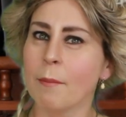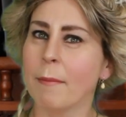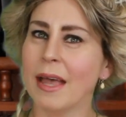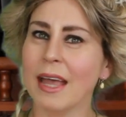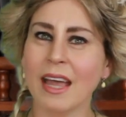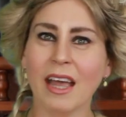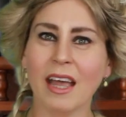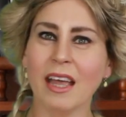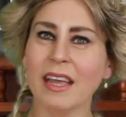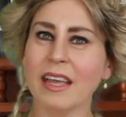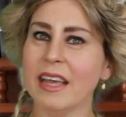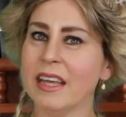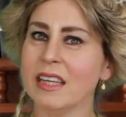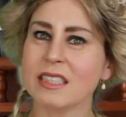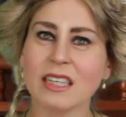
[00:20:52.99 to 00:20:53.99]
But
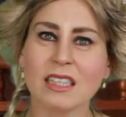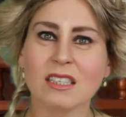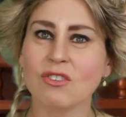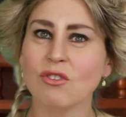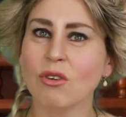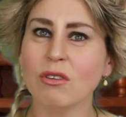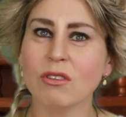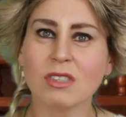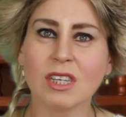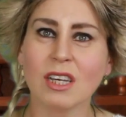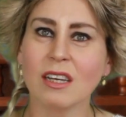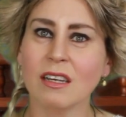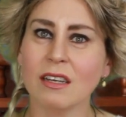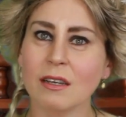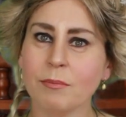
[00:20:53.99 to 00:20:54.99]
it is not
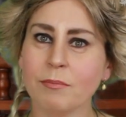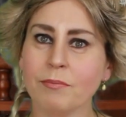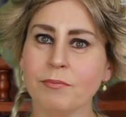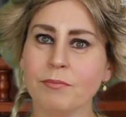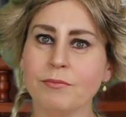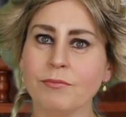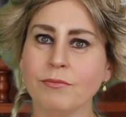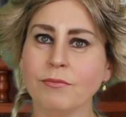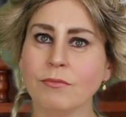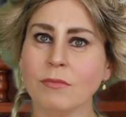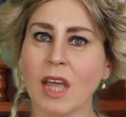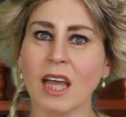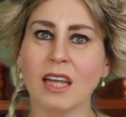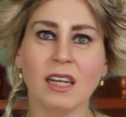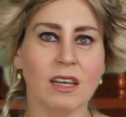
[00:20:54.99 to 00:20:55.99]

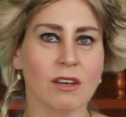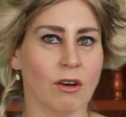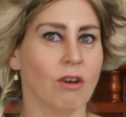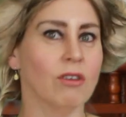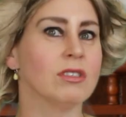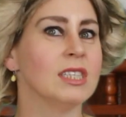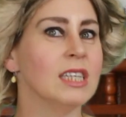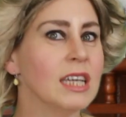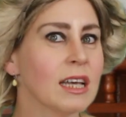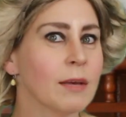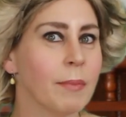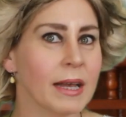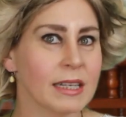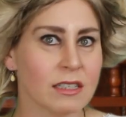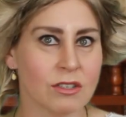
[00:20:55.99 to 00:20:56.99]
an
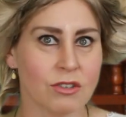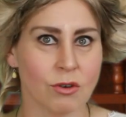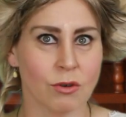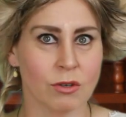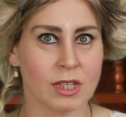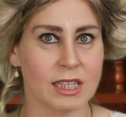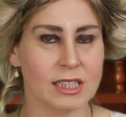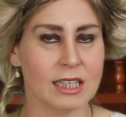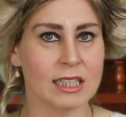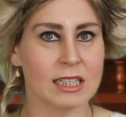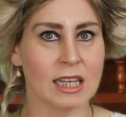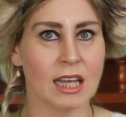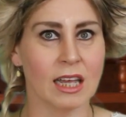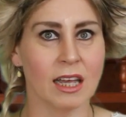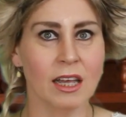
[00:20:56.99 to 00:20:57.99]
erotic passion. It
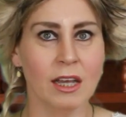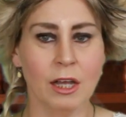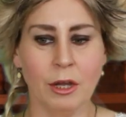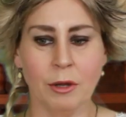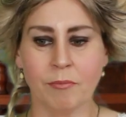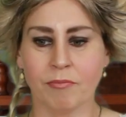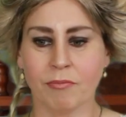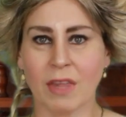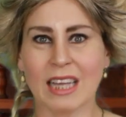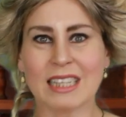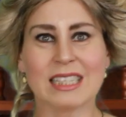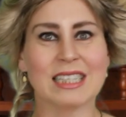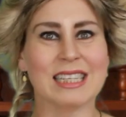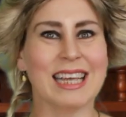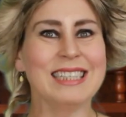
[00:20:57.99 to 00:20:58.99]
is a
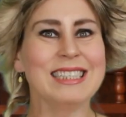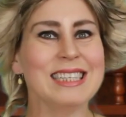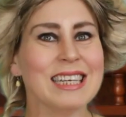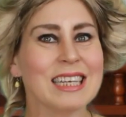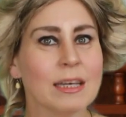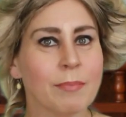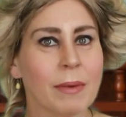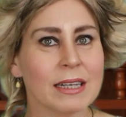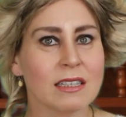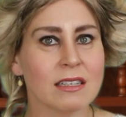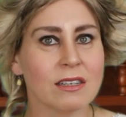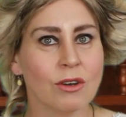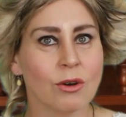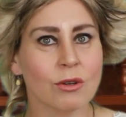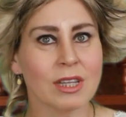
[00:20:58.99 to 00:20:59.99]
ascetic
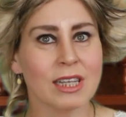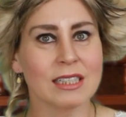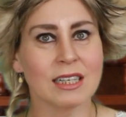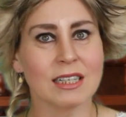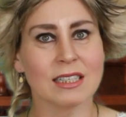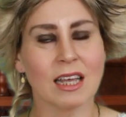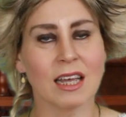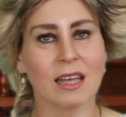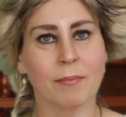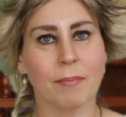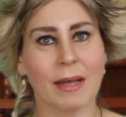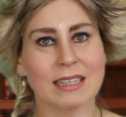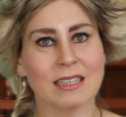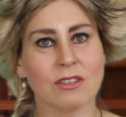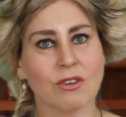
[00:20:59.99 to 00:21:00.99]
passion. It is a
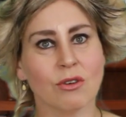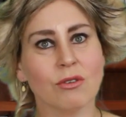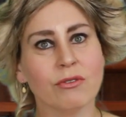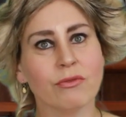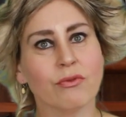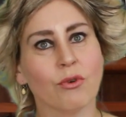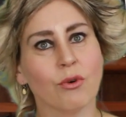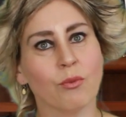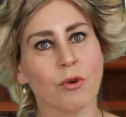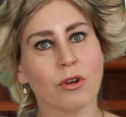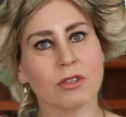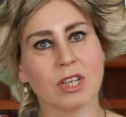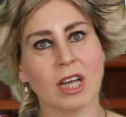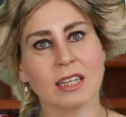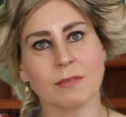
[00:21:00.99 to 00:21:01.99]
passion for
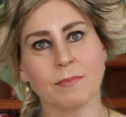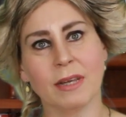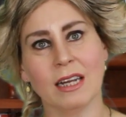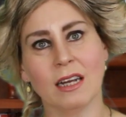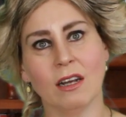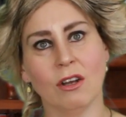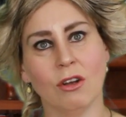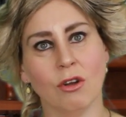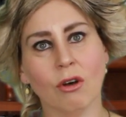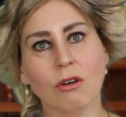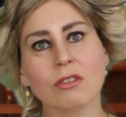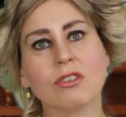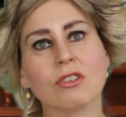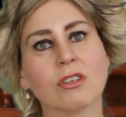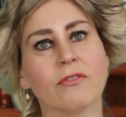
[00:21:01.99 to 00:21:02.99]
what has been
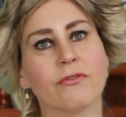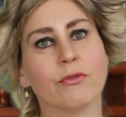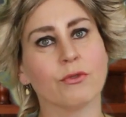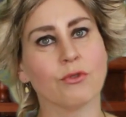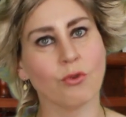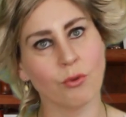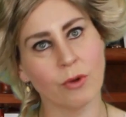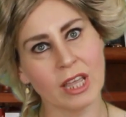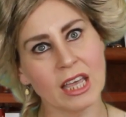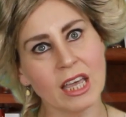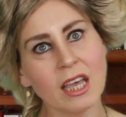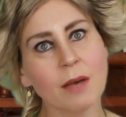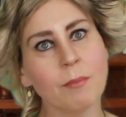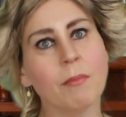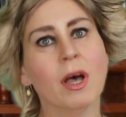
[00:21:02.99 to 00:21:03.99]
lost to
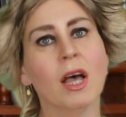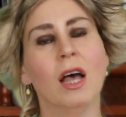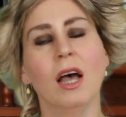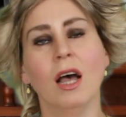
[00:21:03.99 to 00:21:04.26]
him.